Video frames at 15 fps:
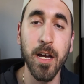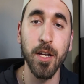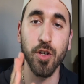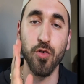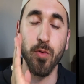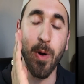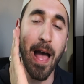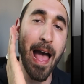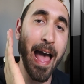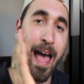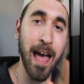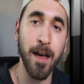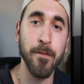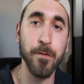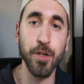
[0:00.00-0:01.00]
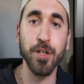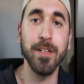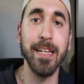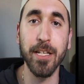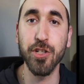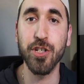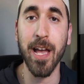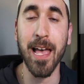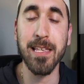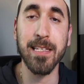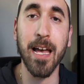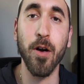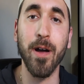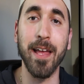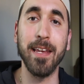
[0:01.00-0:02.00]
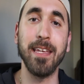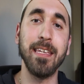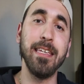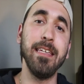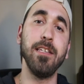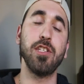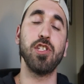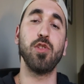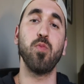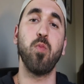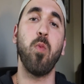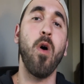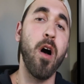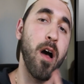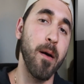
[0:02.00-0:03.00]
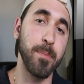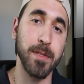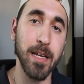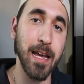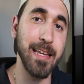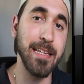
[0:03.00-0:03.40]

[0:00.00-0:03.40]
you have your Ninjask out and he swapped